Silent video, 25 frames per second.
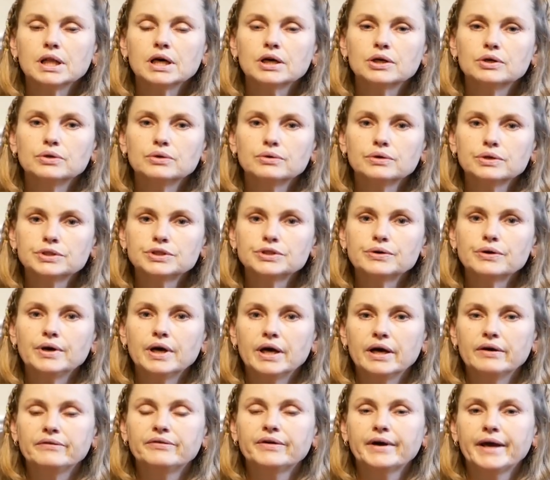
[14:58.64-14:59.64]
Lagotto
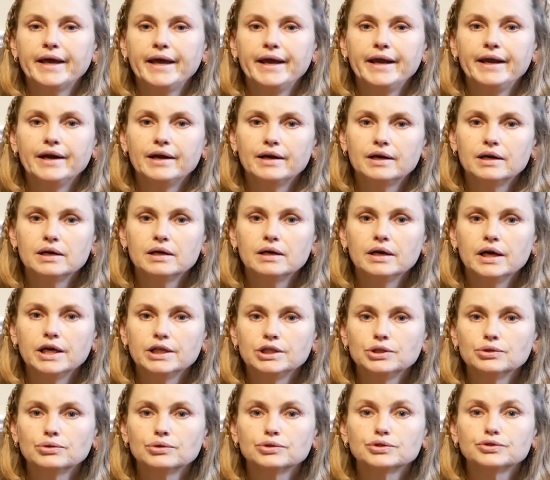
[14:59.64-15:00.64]
have hair
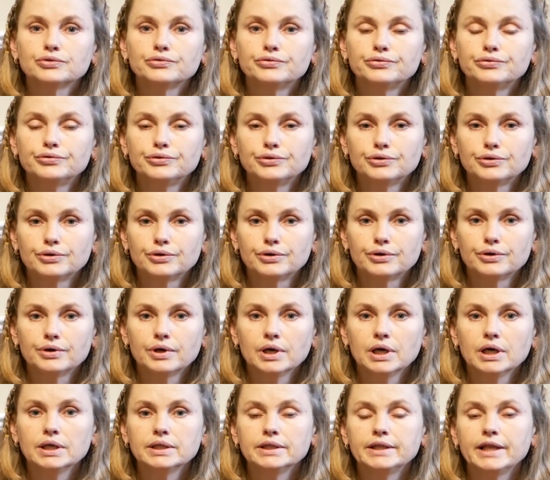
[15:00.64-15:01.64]
and not fur,
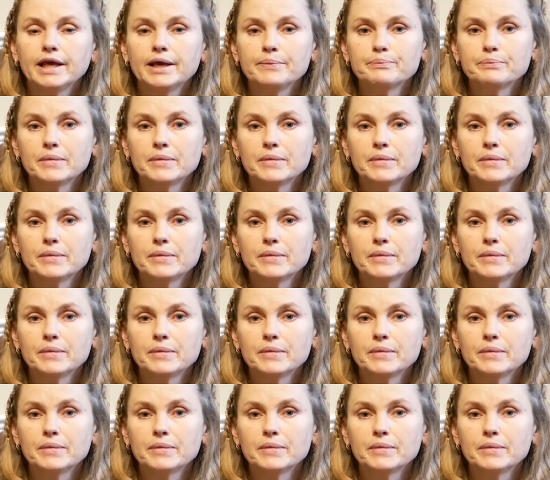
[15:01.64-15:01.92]
they